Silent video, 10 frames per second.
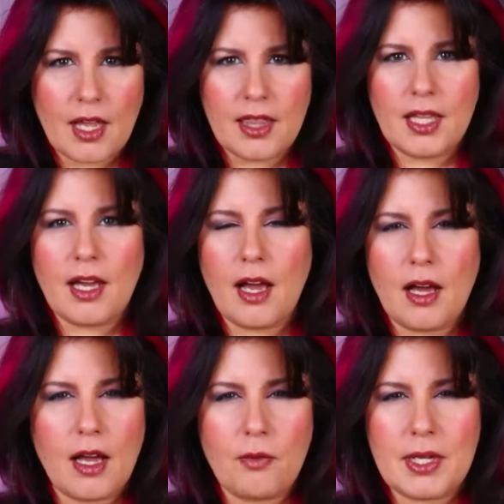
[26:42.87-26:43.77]
I think
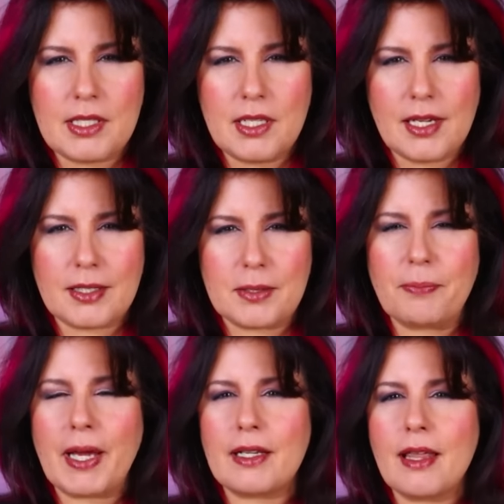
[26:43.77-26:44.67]
I wasn't
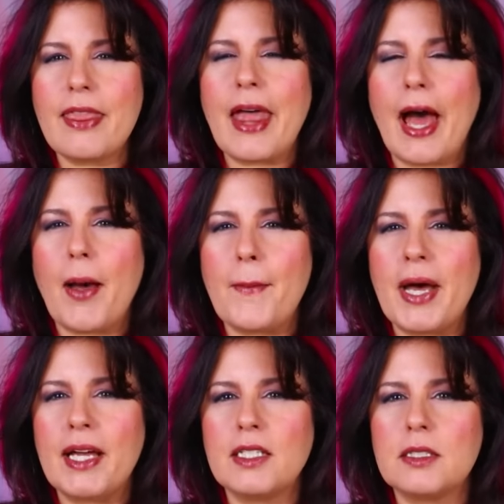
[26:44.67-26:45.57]
expecting that
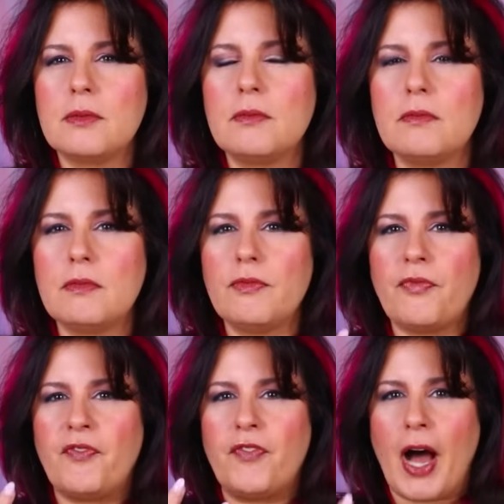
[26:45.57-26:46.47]
much
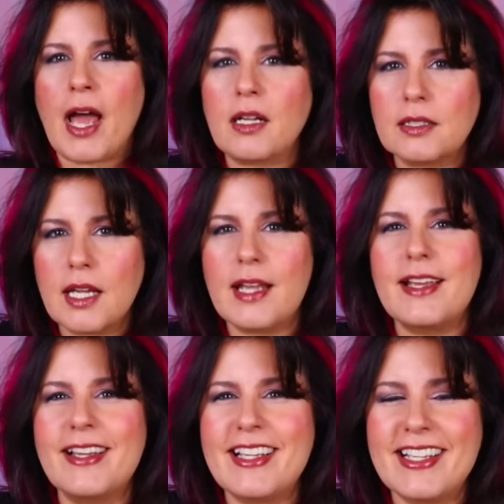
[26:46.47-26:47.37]
vileness,
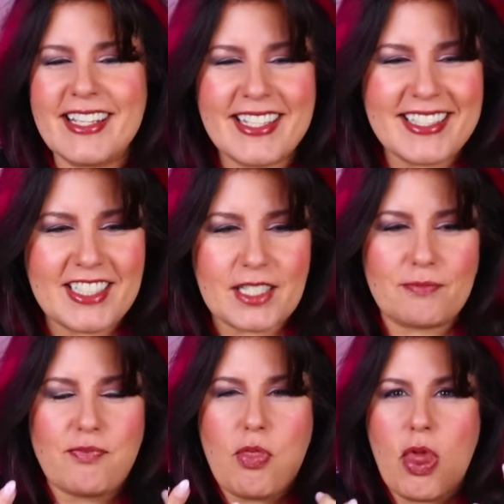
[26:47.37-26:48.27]

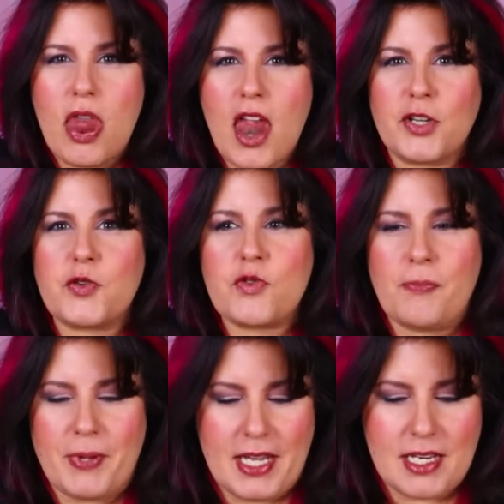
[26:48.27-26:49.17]
just
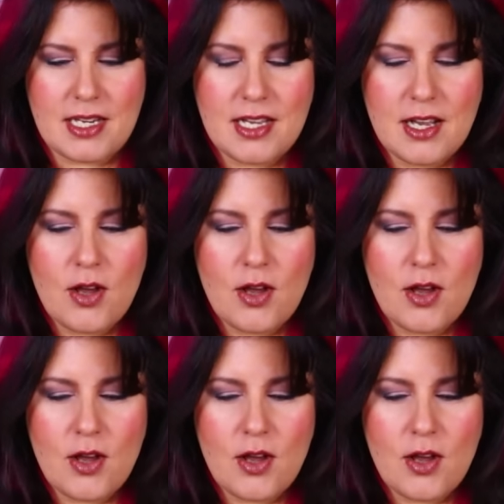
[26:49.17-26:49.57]
dripping